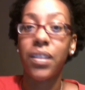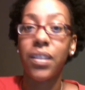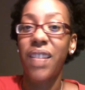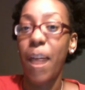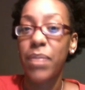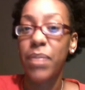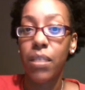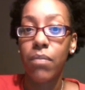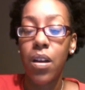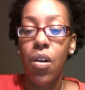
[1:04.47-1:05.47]
stop
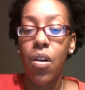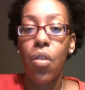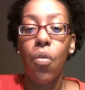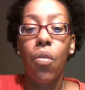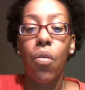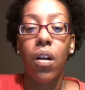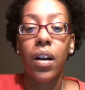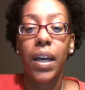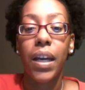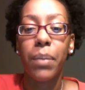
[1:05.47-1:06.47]
them,
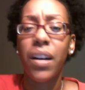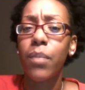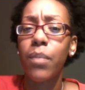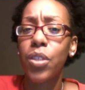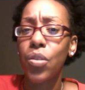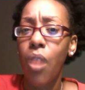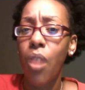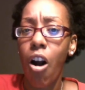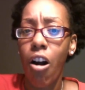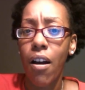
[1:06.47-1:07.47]
or it becomes too
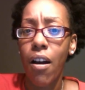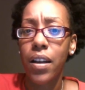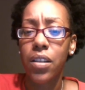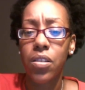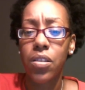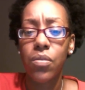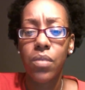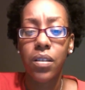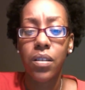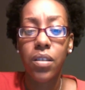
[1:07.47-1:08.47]
hard and too
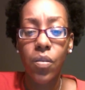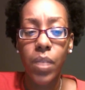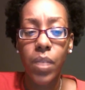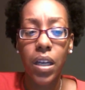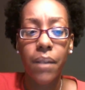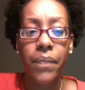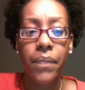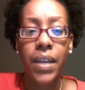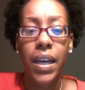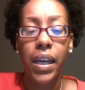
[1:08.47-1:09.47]
consuming,
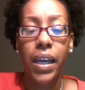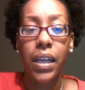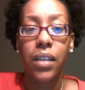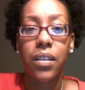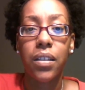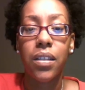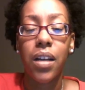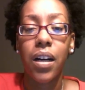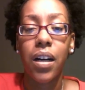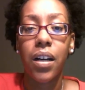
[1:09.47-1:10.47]
and
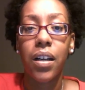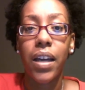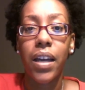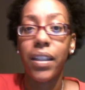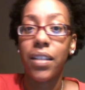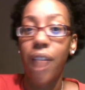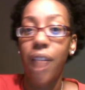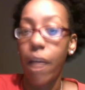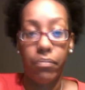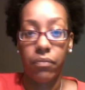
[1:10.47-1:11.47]
uh, and they
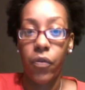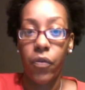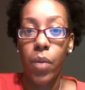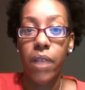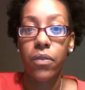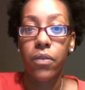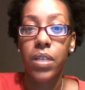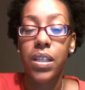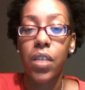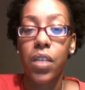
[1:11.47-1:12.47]
stop for whatever
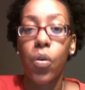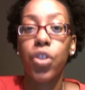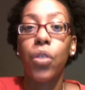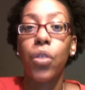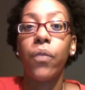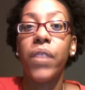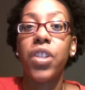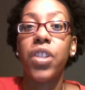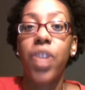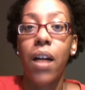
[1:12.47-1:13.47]
reason, or don't
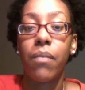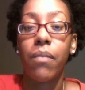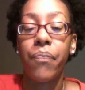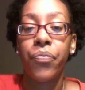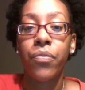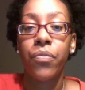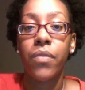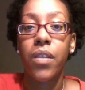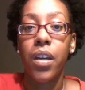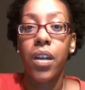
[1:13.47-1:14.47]
finish out
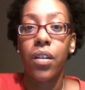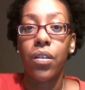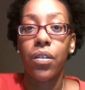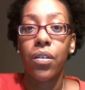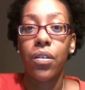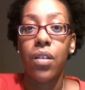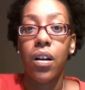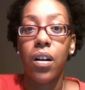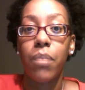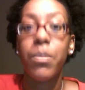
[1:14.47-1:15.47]
their
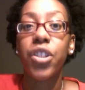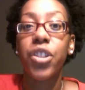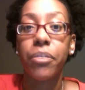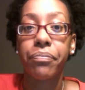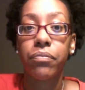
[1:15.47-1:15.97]
uh, mission